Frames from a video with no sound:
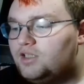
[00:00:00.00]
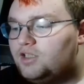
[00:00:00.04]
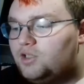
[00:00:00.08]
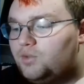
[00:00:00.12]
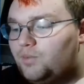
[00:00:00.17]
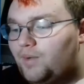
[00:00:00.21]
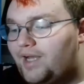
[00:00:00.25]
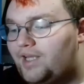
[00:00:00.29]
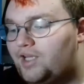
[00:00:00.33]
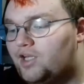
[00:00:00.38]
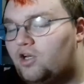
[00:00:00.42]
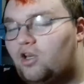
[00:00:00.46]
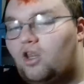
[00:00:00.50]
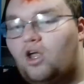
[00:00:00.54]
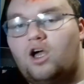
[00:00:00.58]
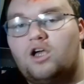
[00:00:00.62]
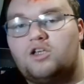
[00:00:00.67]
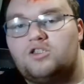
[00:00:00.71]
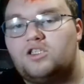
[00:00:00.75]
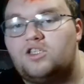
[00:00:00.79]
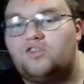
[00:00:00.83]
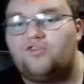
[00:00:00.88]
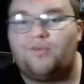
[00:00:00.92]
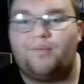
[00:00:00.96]
You wear your
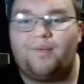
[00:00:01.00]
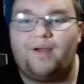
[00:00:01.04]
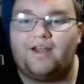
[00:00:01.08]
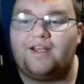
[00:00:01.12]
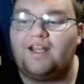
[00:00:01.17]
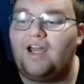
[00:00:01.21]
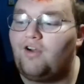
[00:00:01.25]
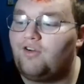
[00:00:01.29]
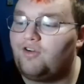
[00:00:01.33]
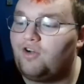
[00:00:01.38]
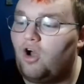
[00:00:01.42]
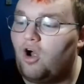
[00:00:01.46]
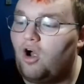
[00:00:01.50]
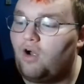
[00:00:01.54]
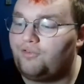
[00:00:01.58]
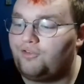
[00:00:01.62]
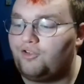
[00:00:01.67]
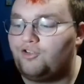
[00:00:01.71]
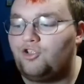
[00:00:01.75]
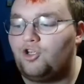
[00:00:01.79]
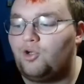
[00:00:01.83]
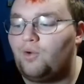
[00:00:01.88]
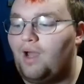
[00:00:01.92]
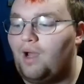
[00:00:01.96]
glasses for about an hour and a half
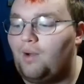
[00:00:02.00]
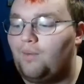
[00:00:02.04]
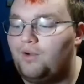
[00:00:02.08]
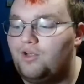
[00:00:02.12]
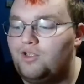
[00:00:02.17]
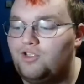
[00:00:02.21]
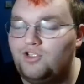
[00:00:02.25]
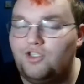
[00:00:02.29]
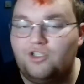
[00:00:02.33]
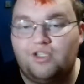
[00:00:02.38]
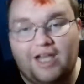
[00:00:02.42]
to 2 hours.